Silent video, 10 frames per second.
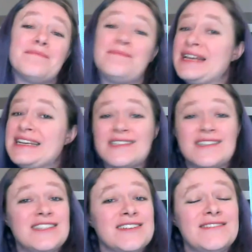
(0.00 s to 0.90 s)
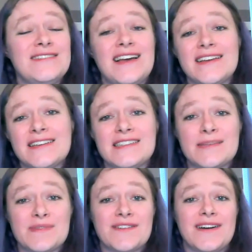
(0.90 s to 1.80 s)
Please do like and
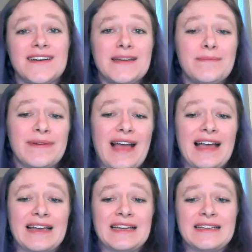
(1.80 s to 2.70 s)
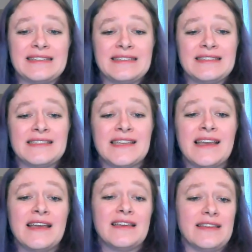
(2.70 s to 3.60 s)
subscribe, and
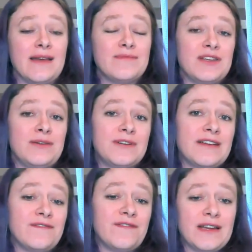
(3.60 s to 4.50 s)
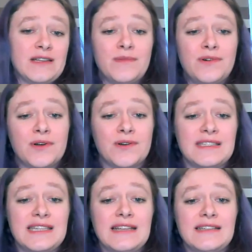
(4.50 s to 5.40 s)
yeah, you can find more
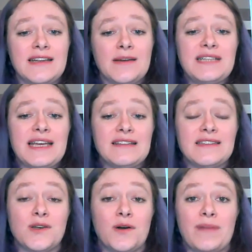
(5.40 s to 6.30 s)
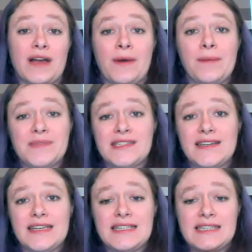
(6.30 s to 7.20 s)
content and updates on my
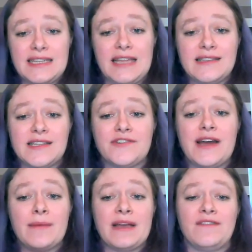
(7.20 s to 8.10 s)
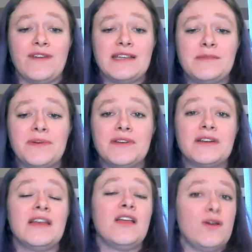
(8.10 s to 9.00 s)
website, Instagram and Facebook.
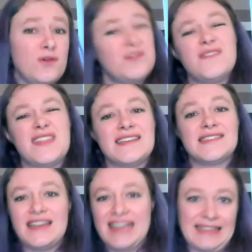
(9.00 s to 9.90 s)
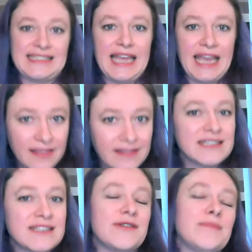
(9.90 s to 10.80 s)
All of these are linked in the
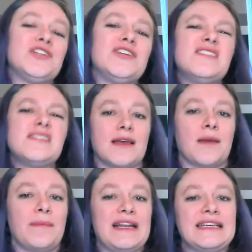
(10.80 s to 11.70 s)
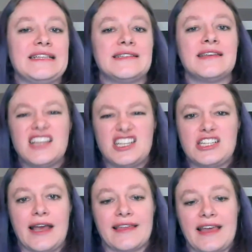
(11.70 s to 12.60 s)
description, so please
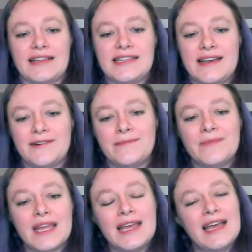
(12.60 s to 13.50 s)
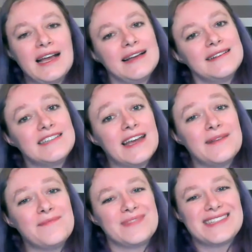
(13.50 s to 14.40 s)
check that out. And yeah,
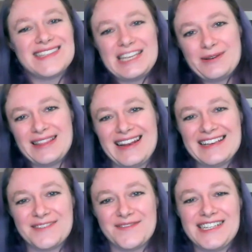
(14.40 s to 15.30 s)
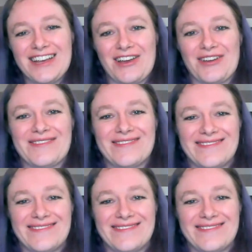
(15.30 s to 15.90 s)
see you in the next video.